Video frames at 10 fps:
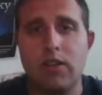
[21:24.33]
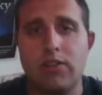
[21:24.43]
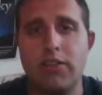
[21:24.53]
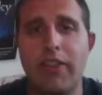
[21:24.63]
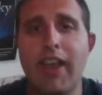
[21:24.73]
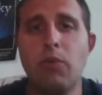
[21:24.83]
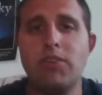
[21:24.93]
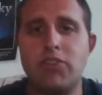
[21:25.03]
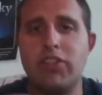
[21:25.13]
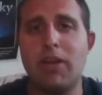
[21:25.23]
So that
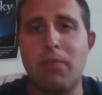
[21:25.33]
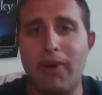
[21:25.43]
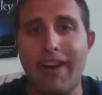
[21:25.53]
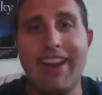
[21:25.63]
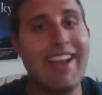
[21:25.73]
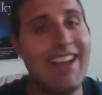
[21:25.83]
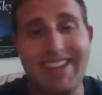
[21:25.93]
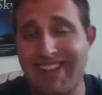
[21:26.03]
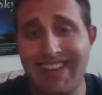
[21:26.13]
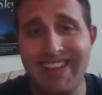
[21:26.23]
was Jumper, and I
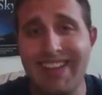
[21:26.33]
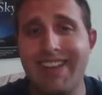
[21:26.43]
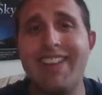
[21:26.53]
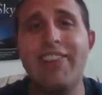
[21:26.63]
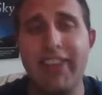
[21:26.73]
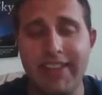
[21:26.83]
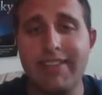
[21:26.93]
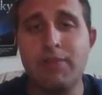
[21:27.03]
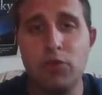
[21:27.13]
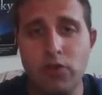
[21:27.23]
gotta tell you,
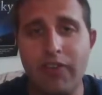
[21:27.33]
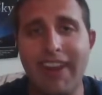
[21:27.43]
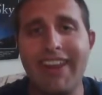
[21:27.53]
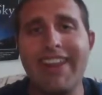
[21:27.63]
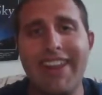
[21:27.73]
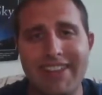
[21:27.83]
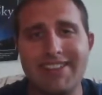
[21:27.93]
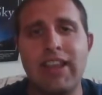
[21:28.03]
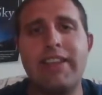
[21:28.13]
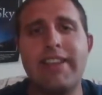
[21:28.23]
this movie
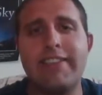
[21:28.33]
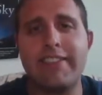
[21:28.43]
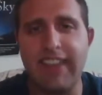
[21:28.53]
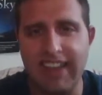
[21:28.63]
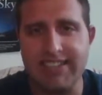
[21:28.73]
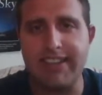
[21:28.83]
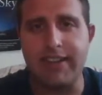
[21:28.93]
is disgusting.